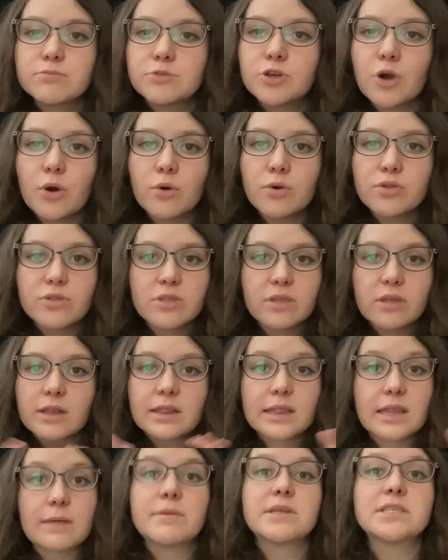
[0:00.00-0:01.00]
go to the
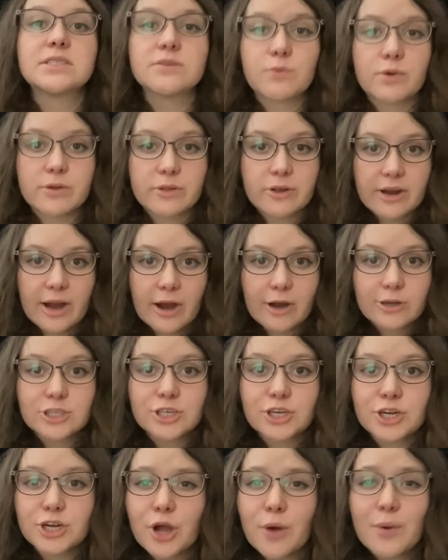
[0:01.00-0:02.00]
limits of where their
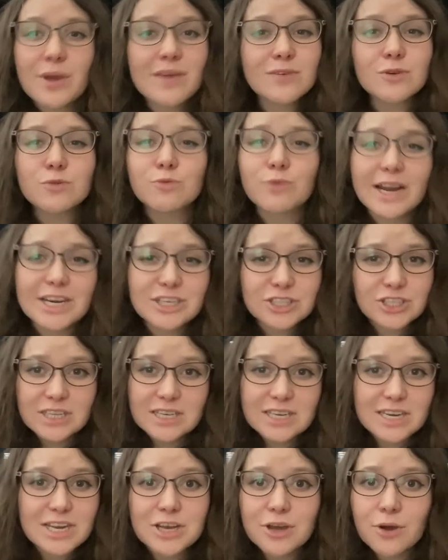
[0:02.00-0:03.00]
character can go. Even Rachel
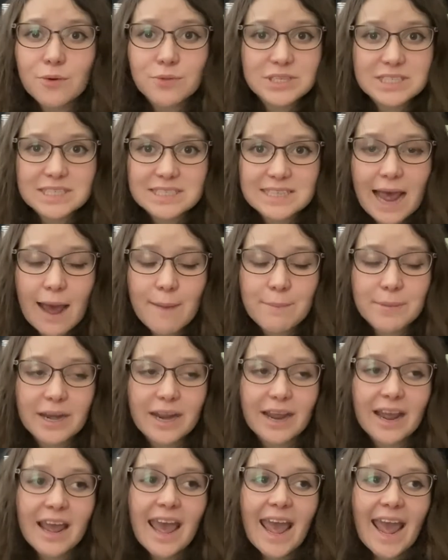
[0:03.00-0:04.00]
and Nico, this is
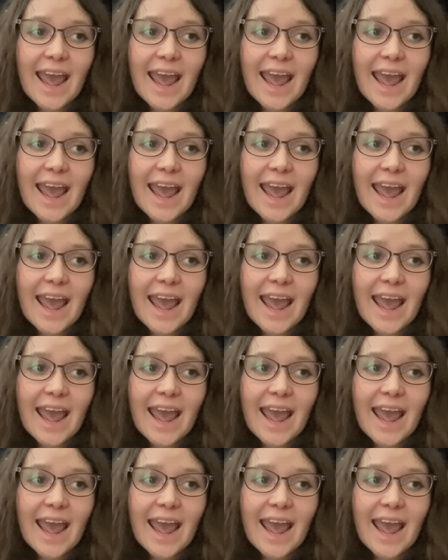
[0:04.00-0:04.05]
happening.